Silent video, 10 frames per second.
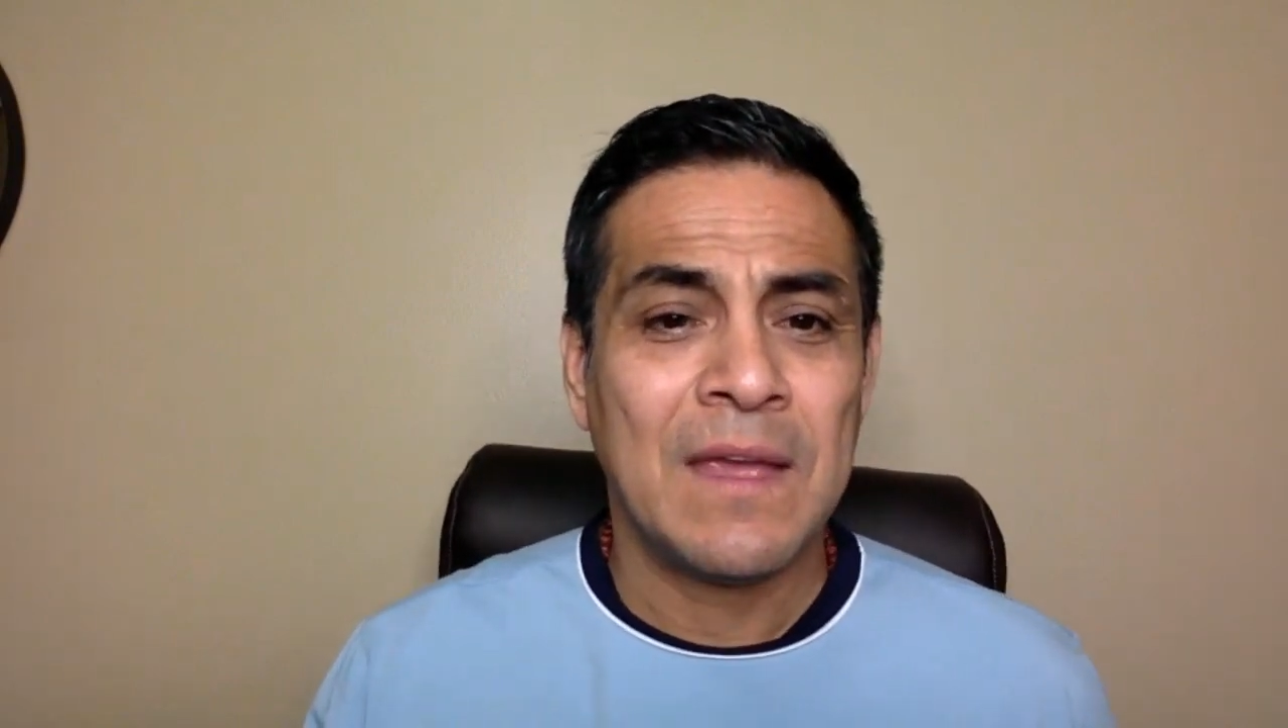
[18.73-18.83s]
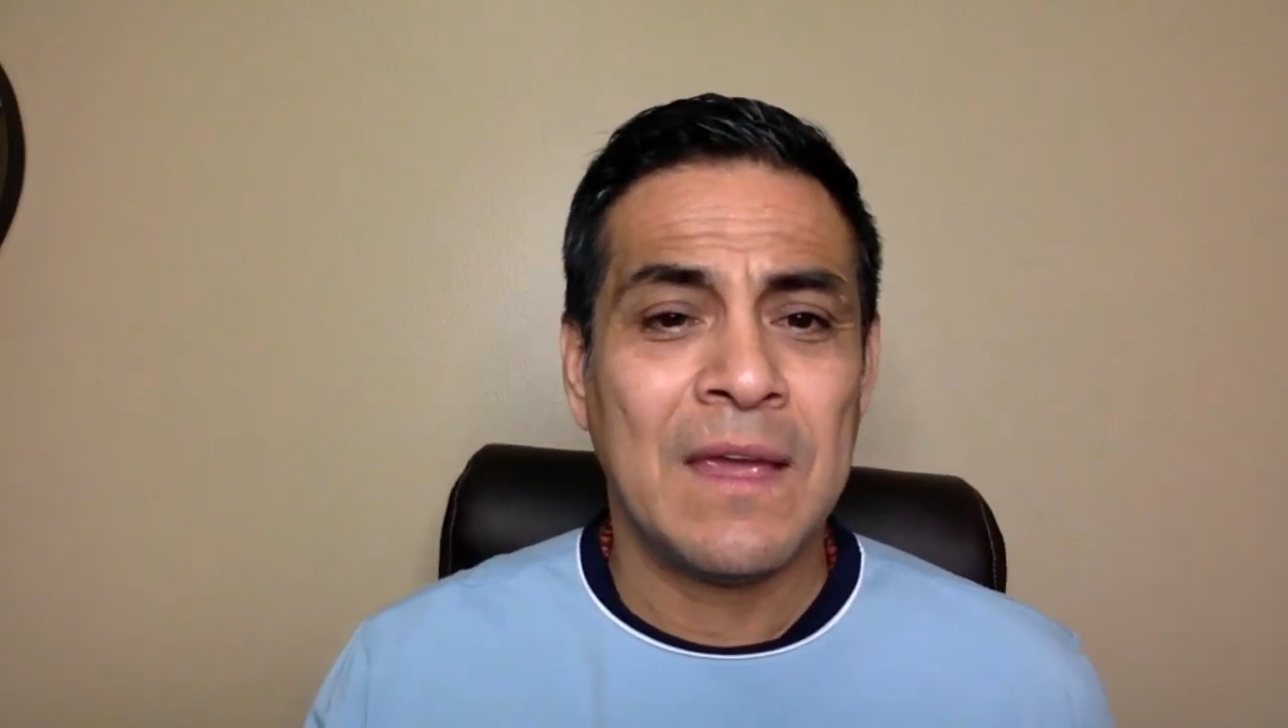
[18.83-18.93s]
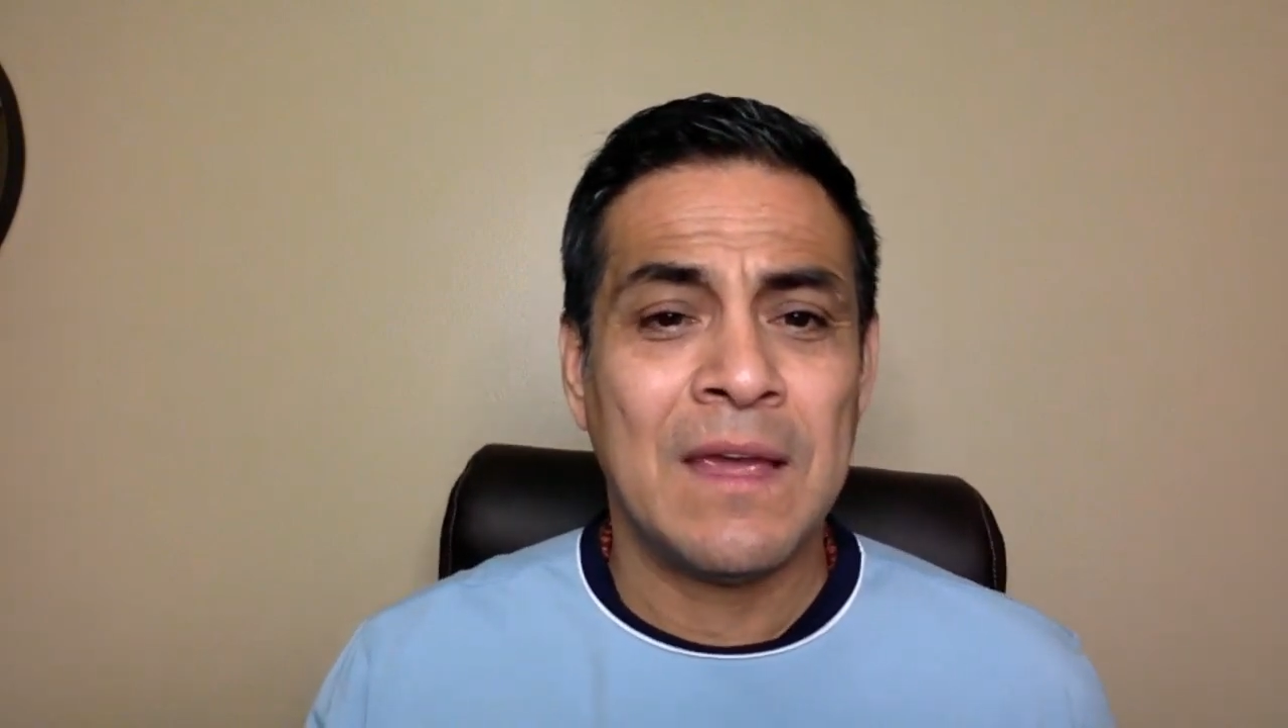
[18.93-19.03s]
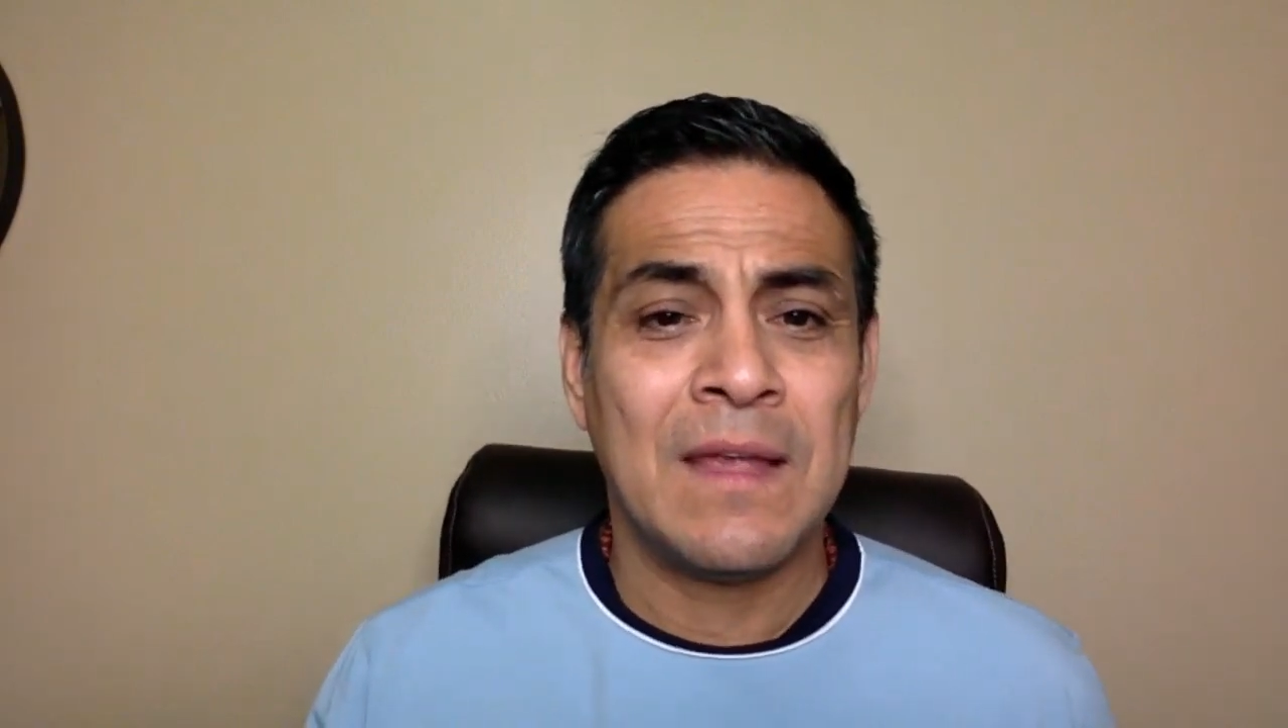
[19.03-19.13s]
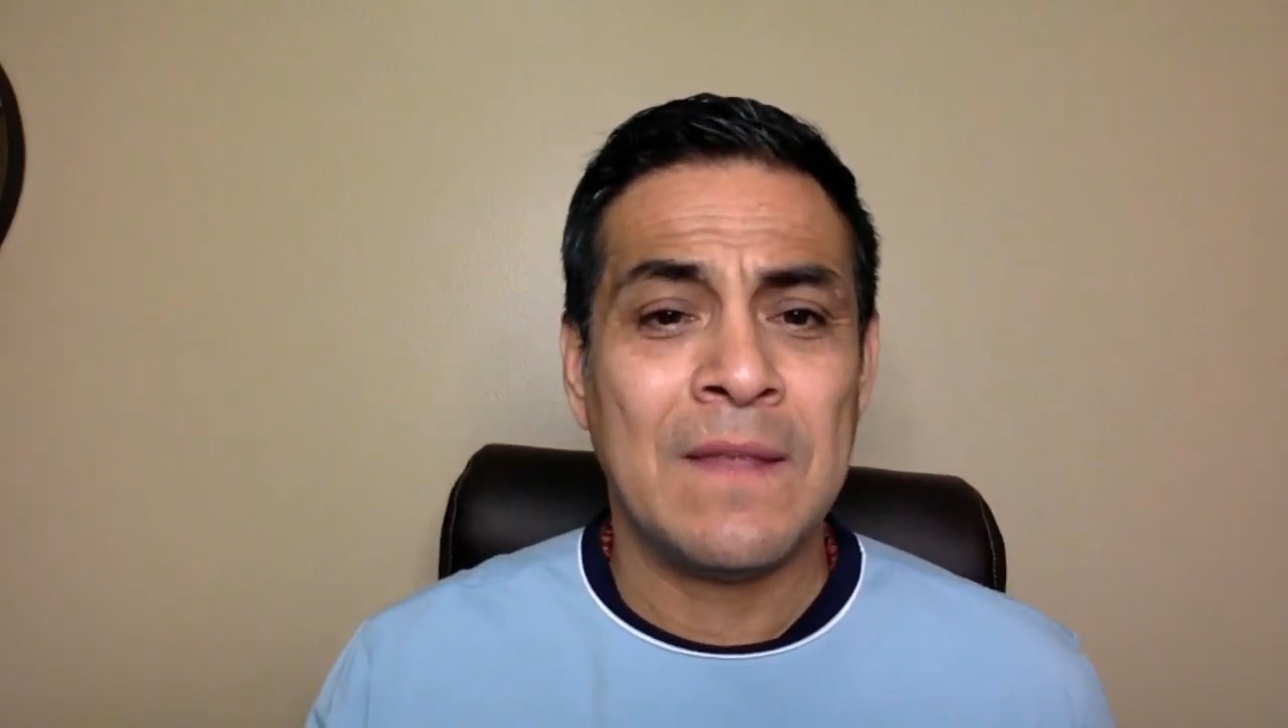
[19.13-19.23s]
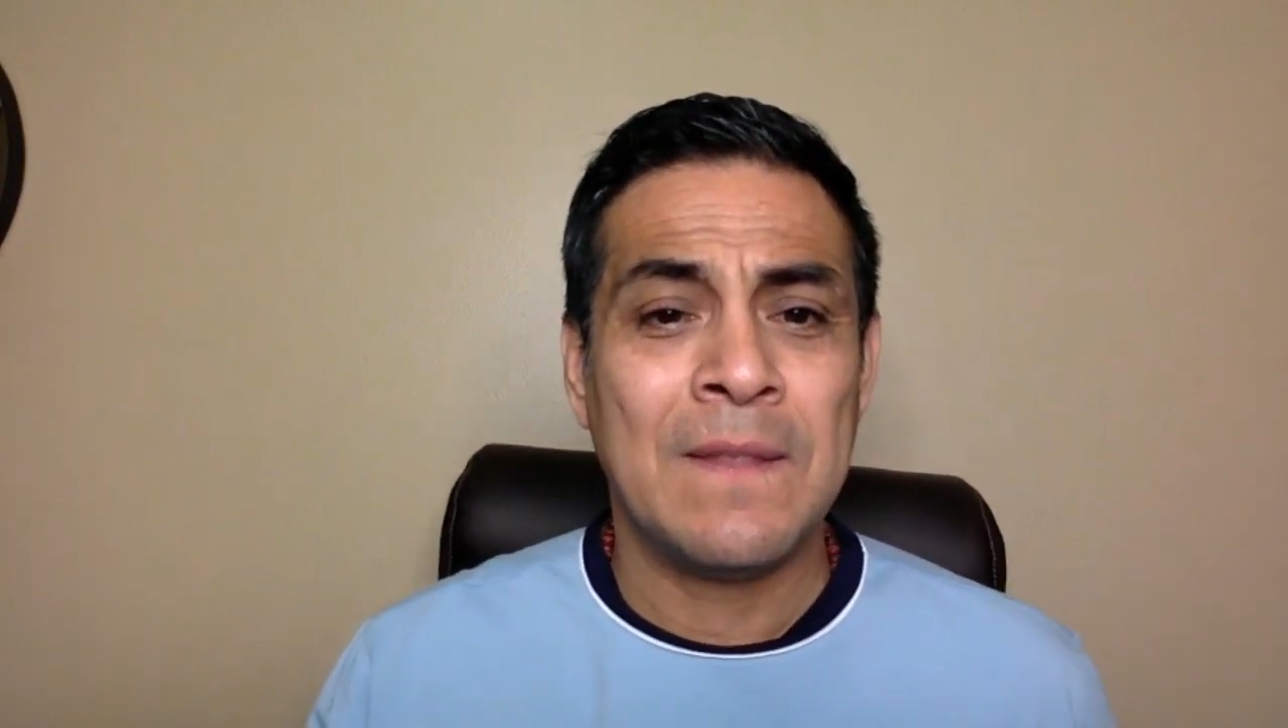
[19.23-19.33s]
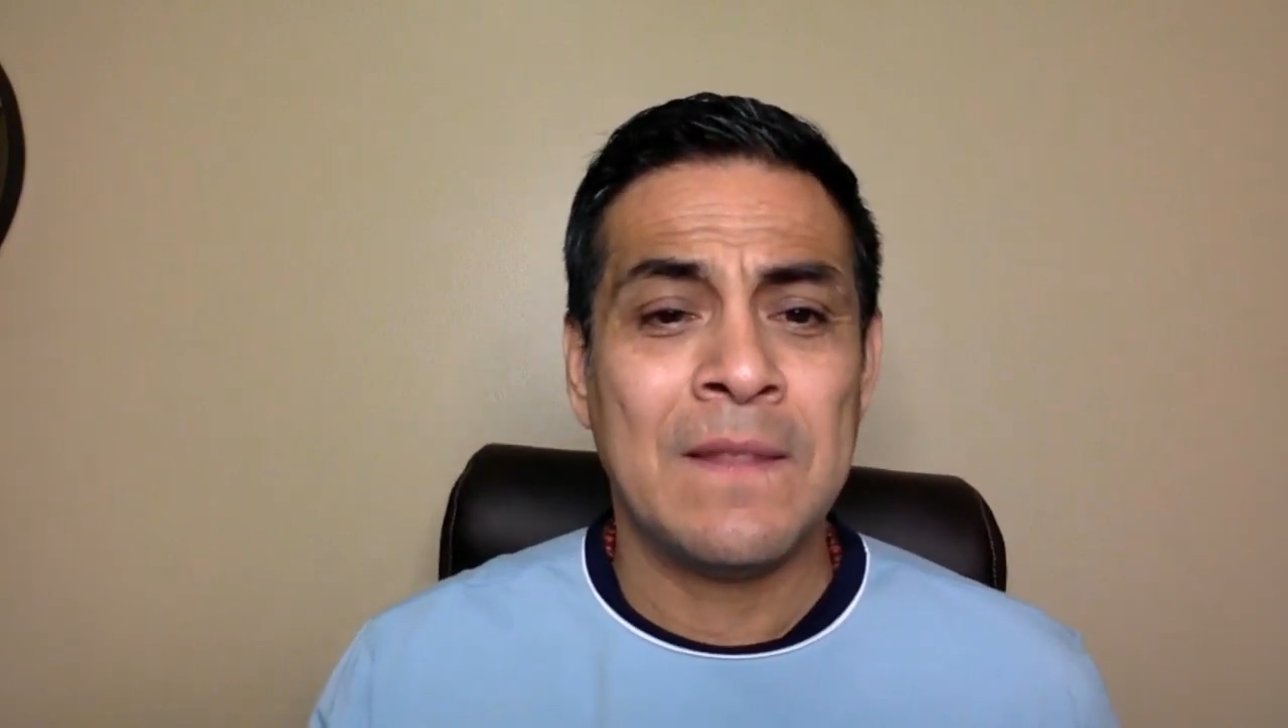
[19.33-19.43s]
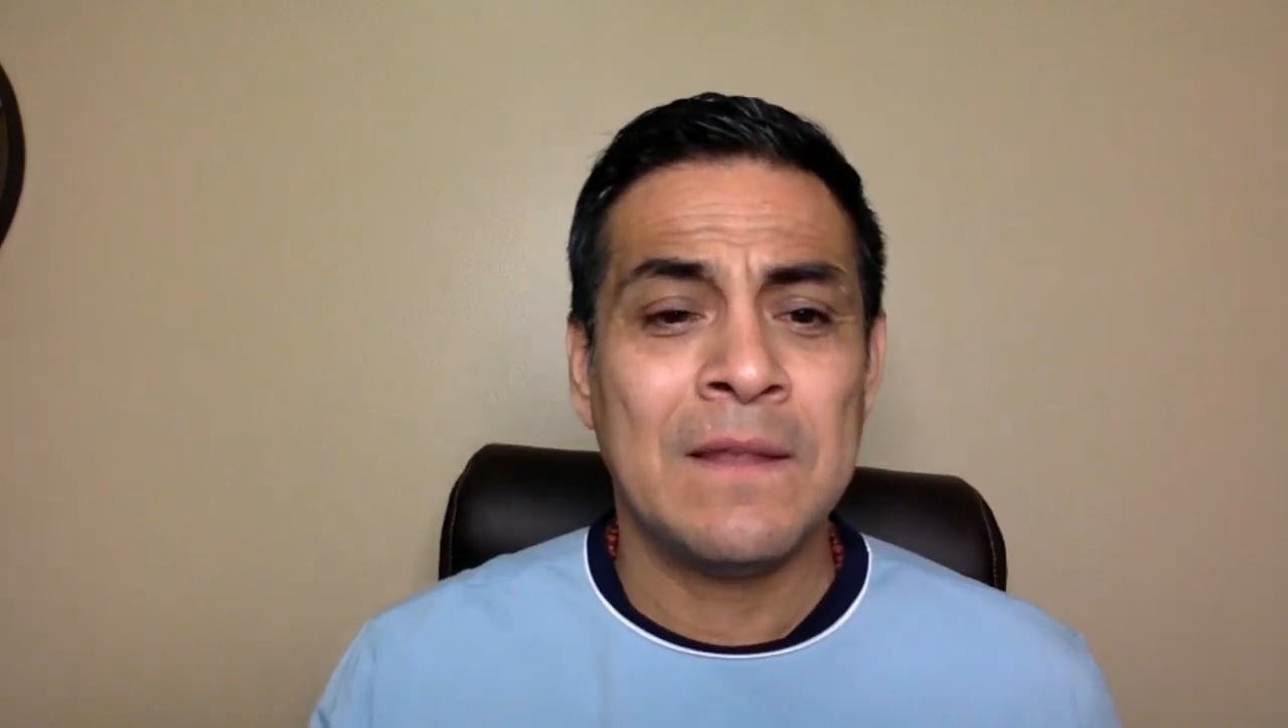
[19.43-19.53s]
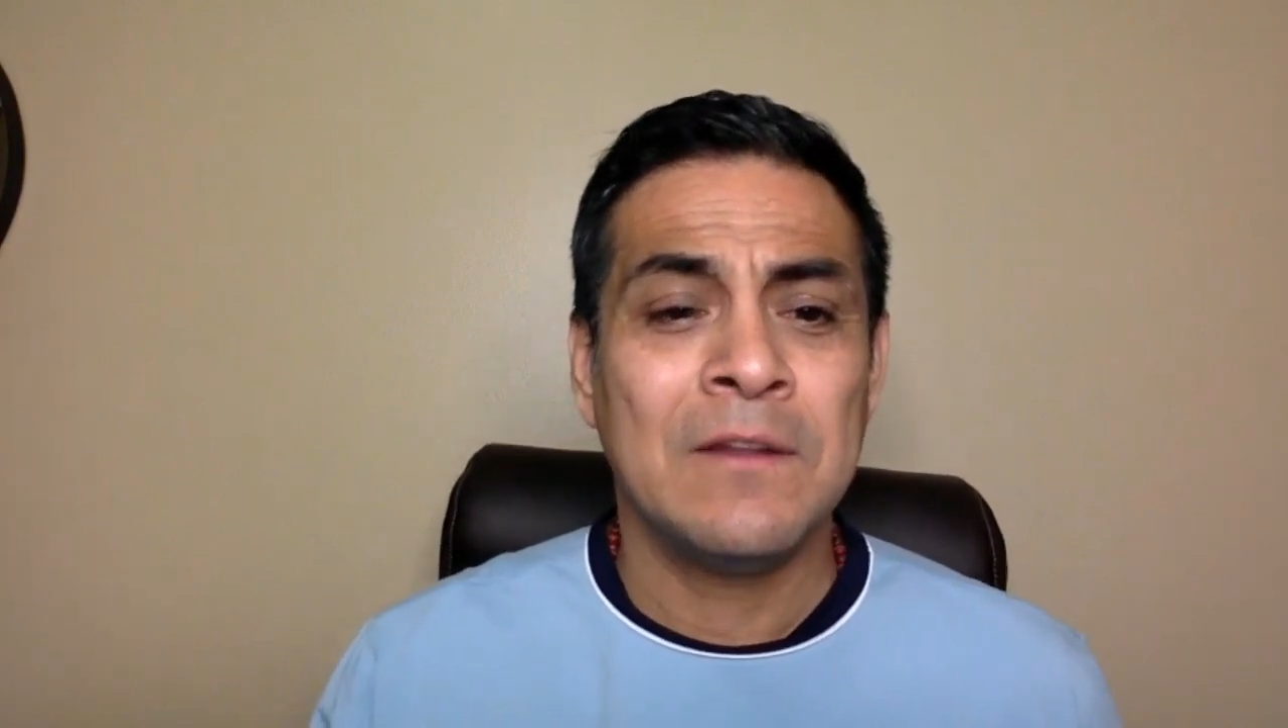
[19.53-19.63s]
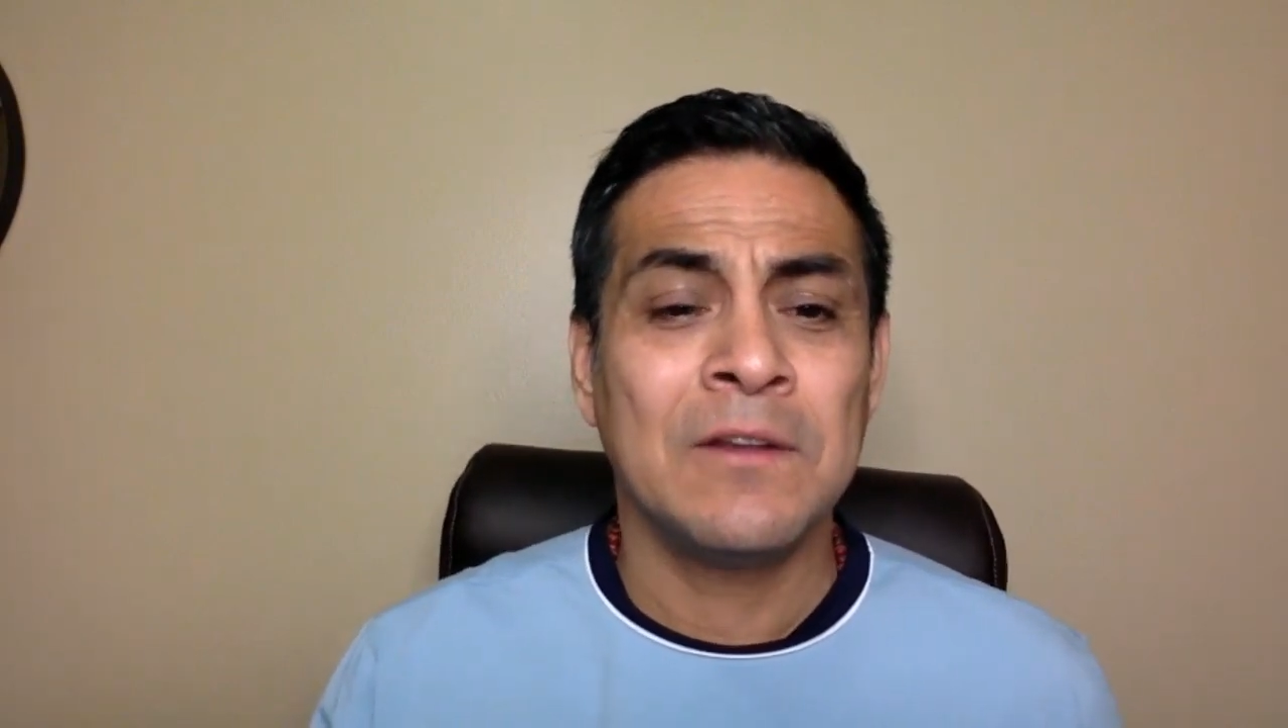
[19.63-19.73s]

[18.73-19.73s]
And